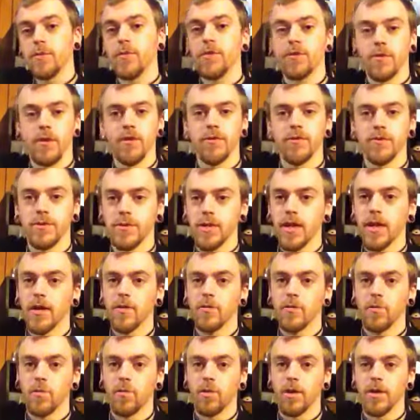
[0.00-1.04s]
they'll
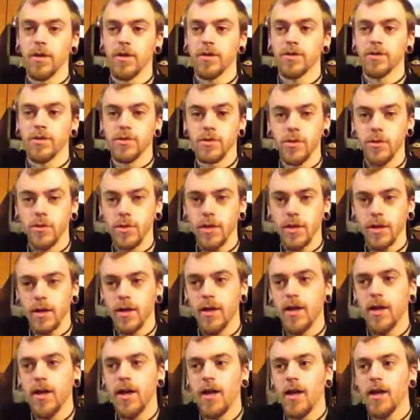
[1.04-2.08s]
understand what he's doing,
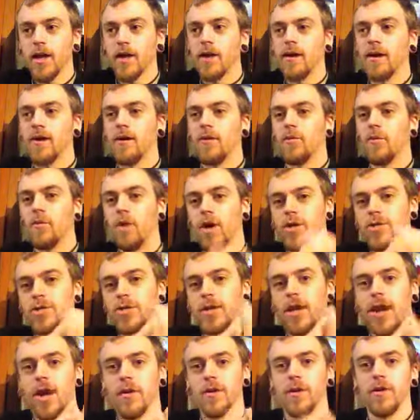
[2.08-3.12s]
watching
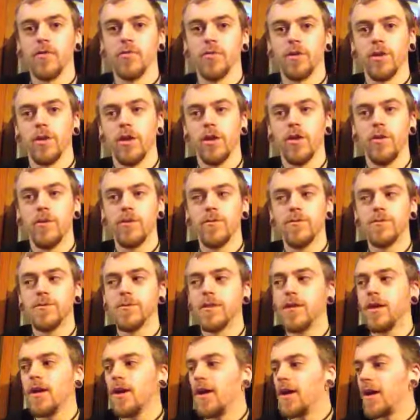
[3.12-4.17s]
how he reloads,
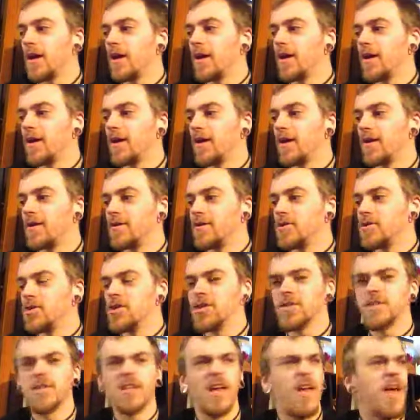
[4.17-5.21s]
and
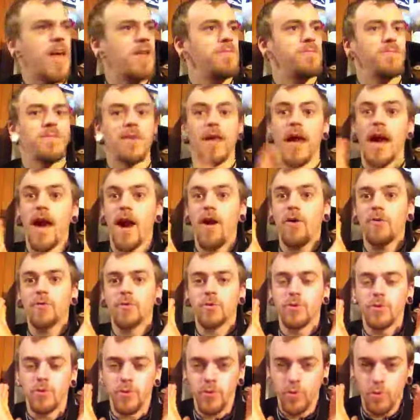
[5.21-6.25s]
just how
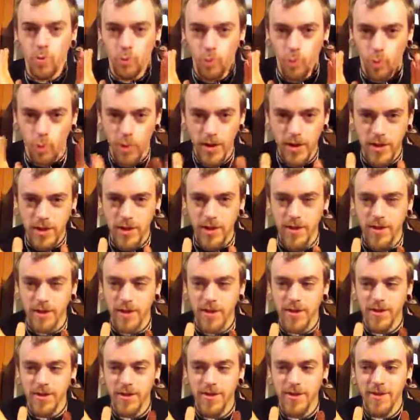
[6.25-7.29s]

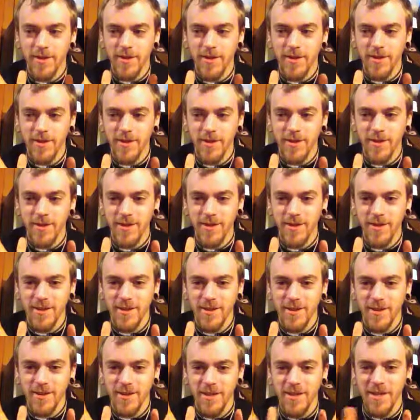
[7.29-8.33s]
quickly
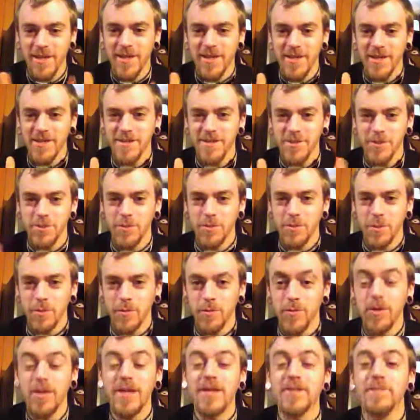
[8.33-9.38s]
he shoots
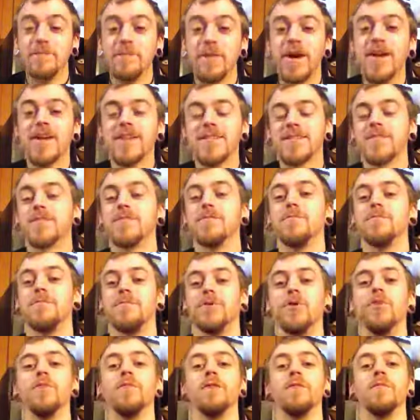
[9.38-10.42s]
people. It makes the
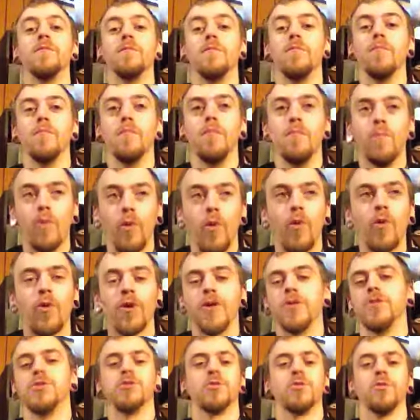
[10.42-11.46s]
movie more
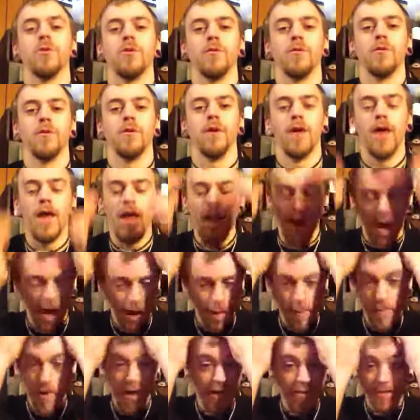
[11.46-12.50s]
enjoyable.
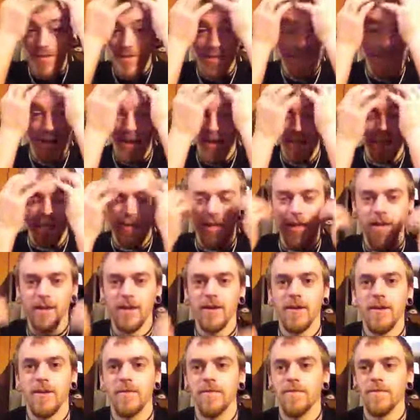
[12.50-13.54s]
I'm not saying that
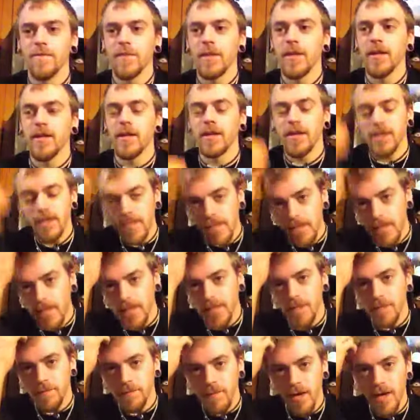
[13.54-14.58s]

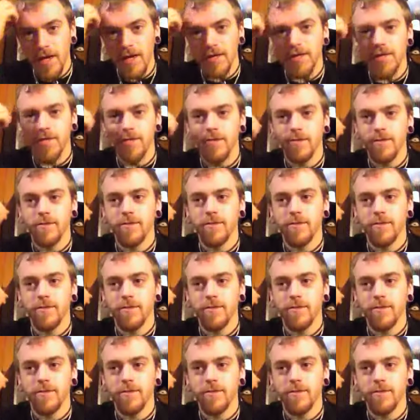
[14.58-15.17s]
killing makes